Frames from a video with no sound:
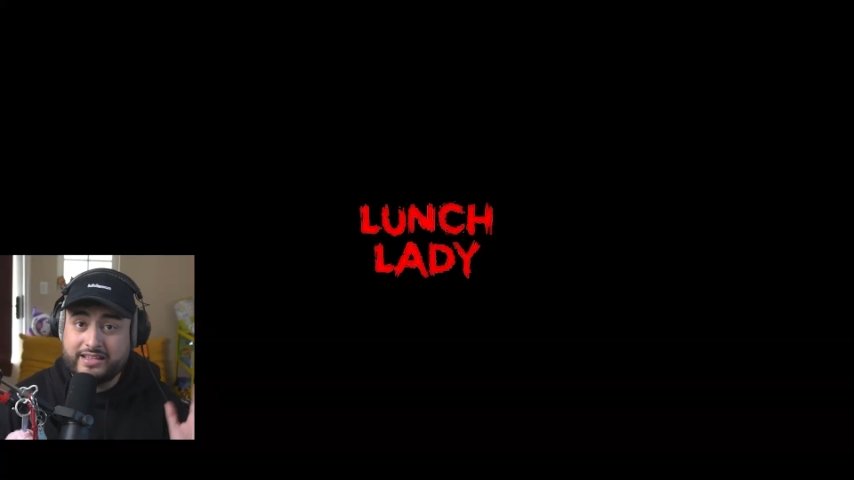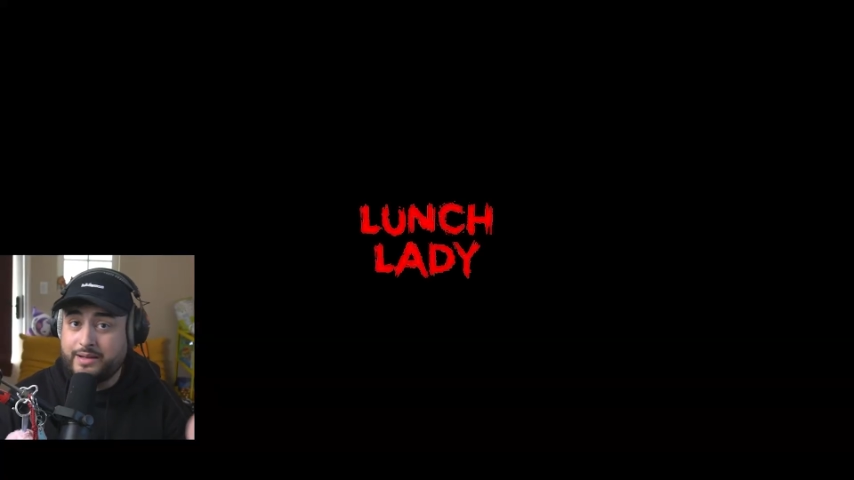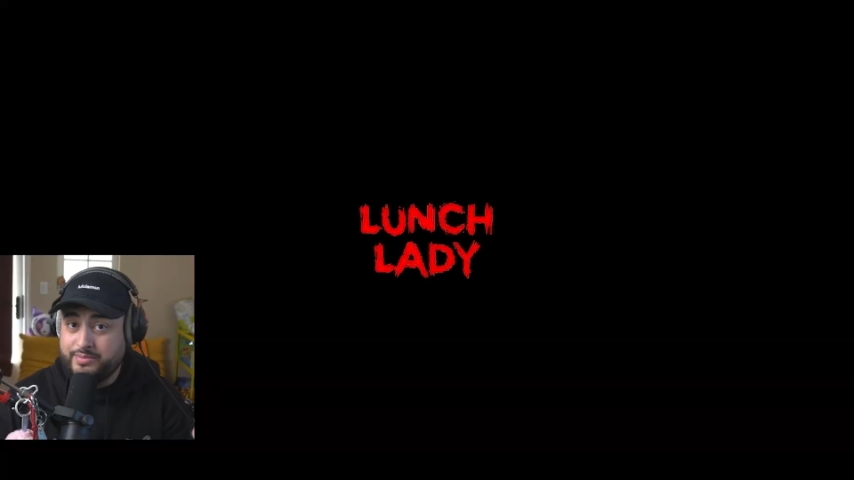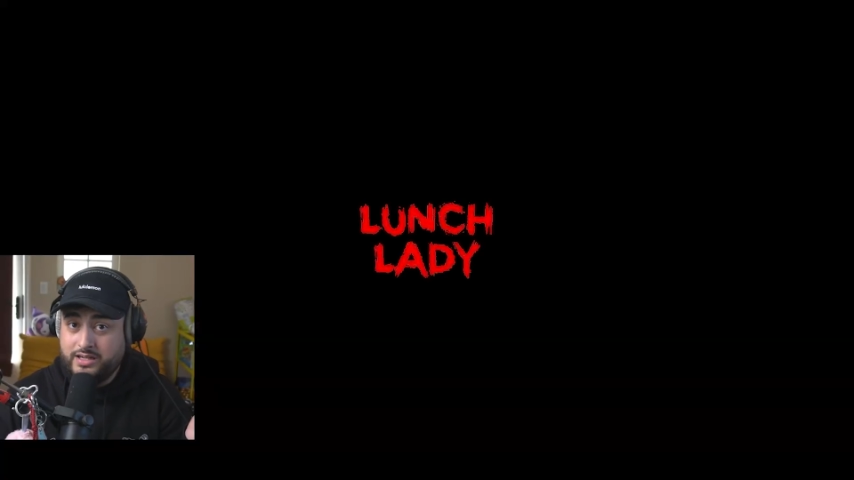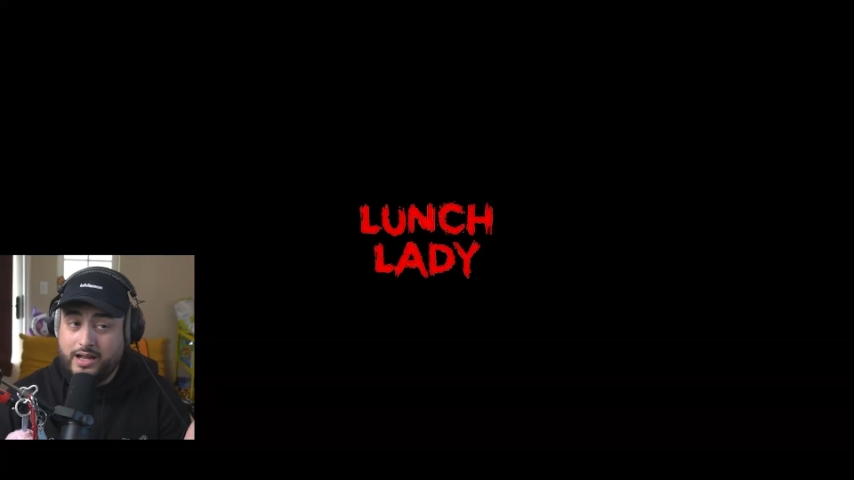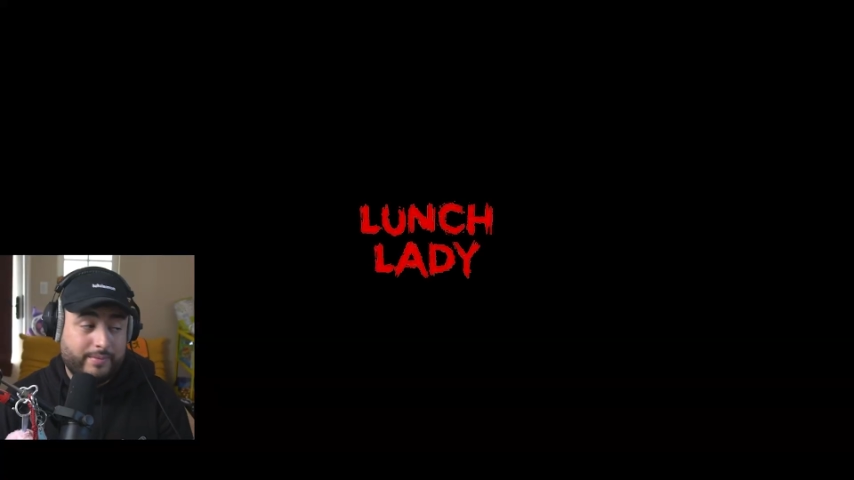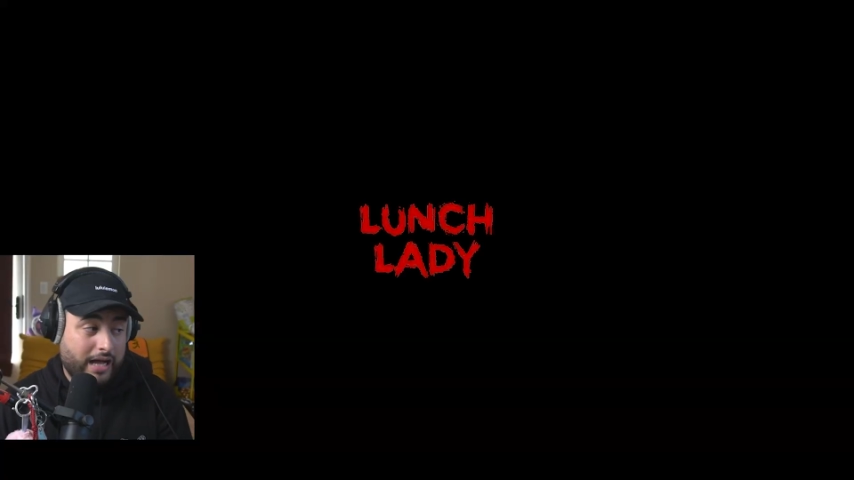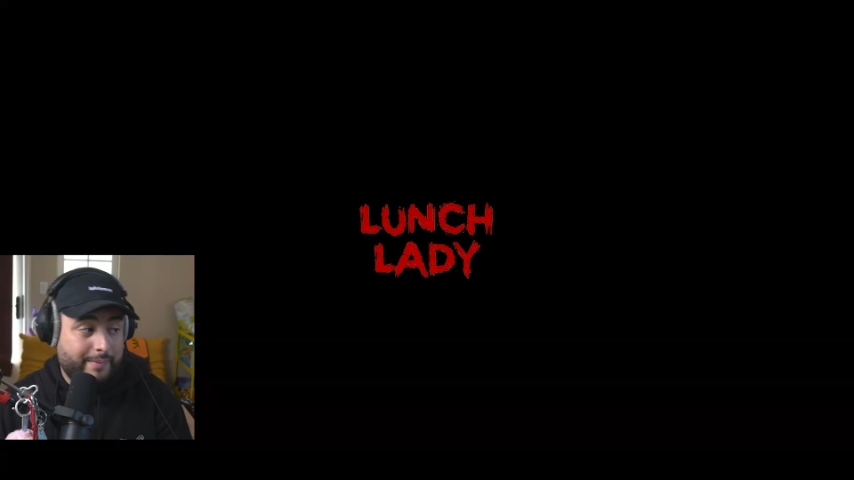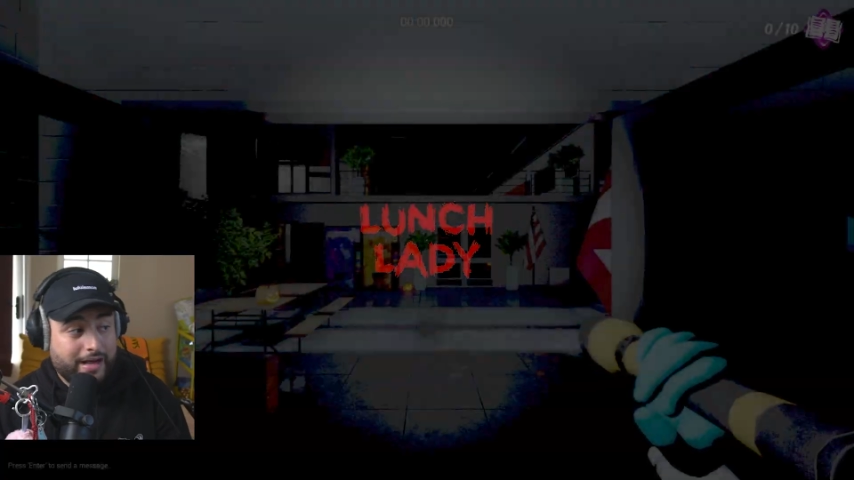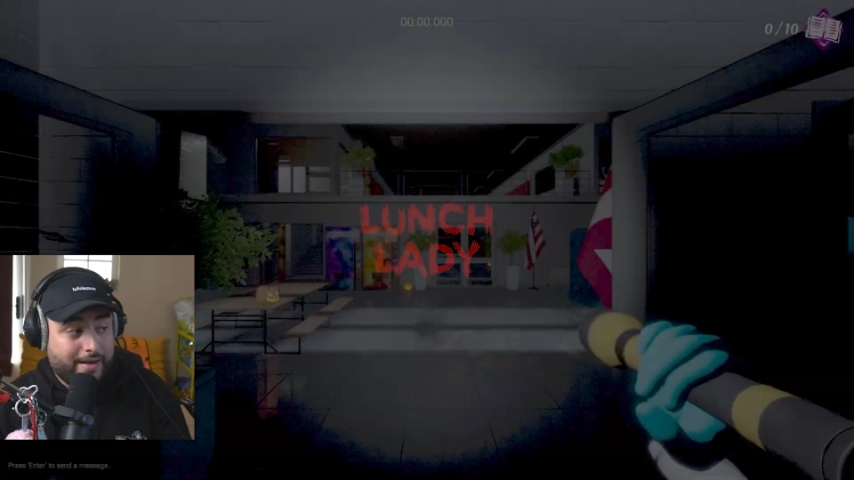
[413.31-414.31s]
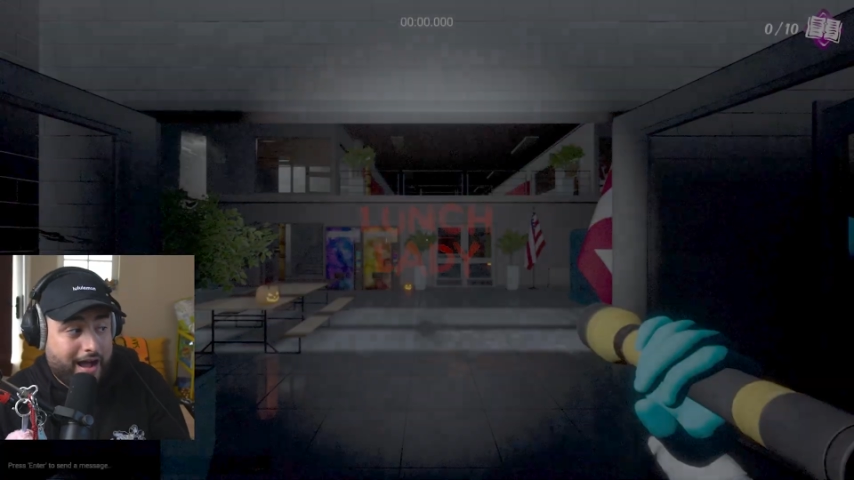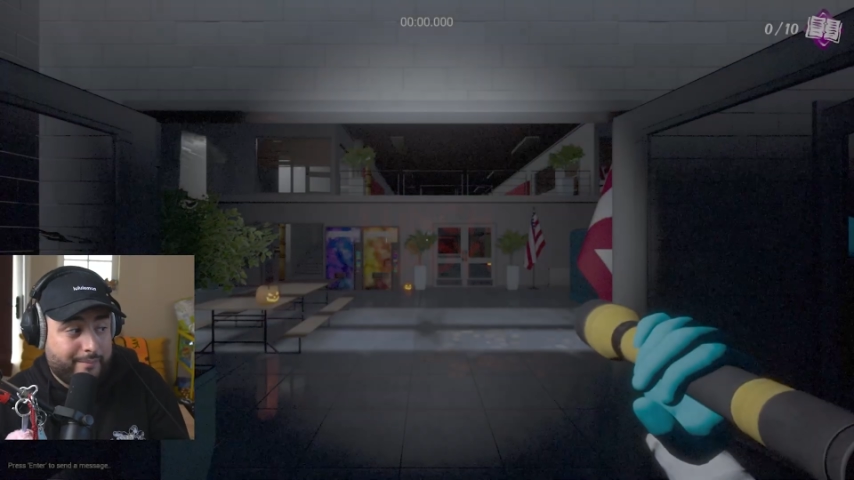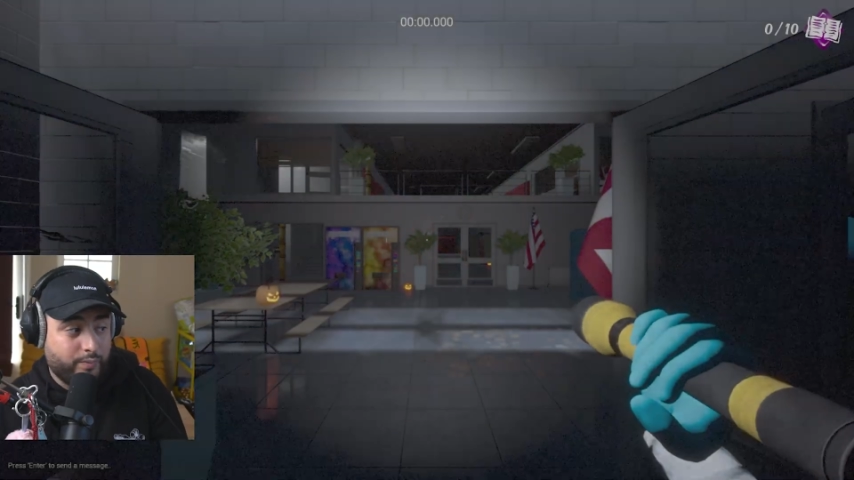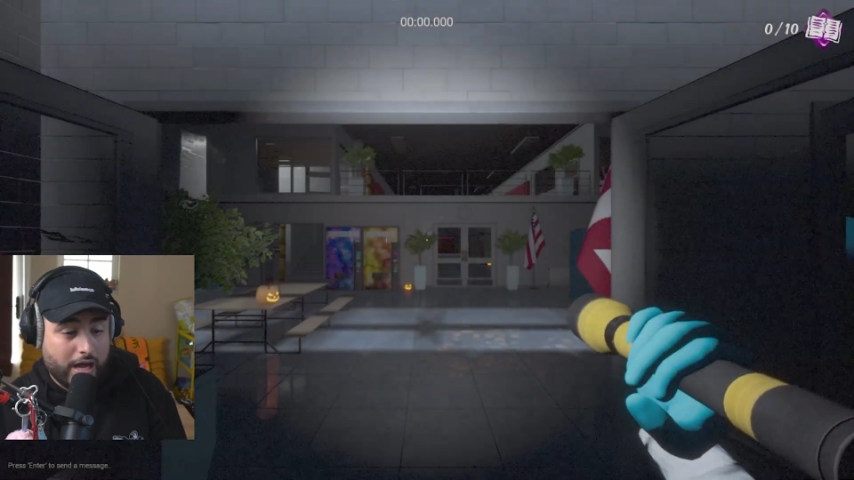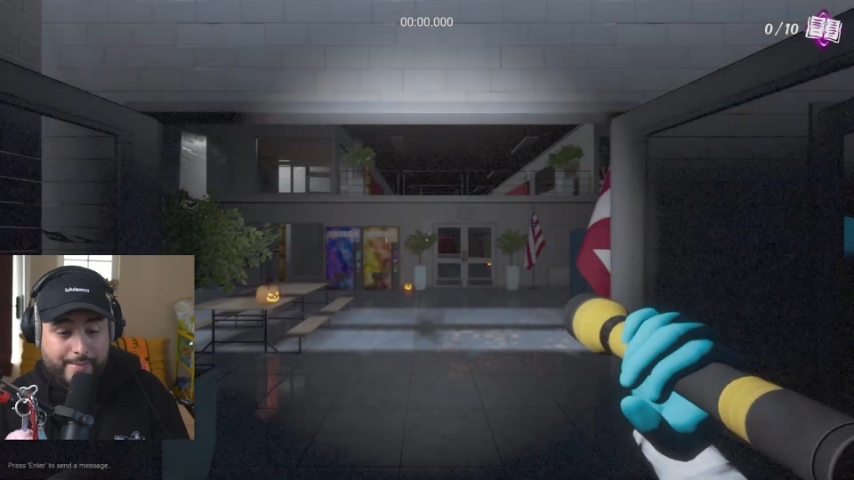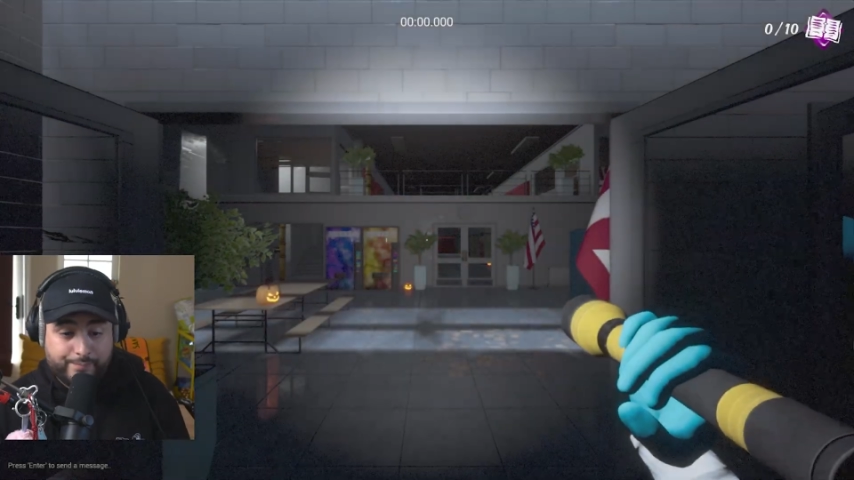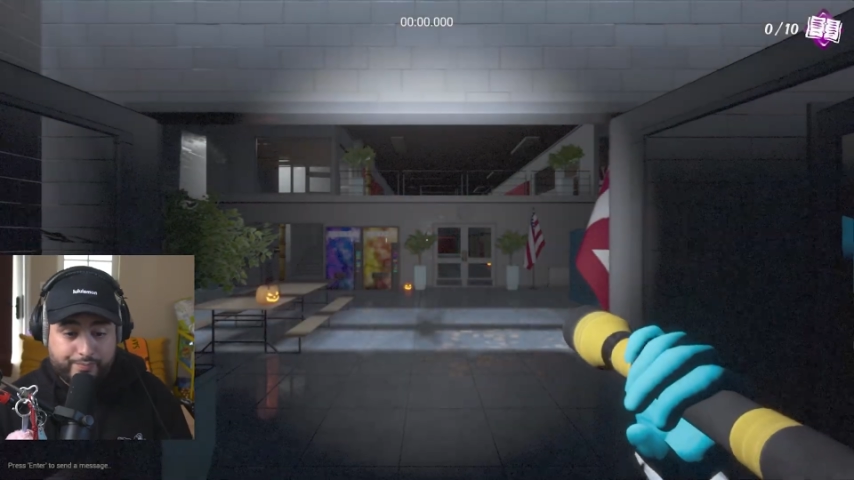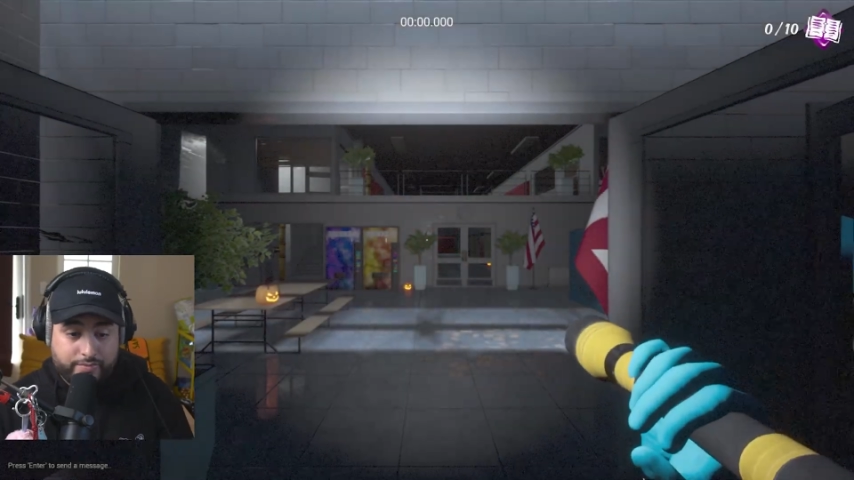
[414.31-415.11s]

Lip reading: I'm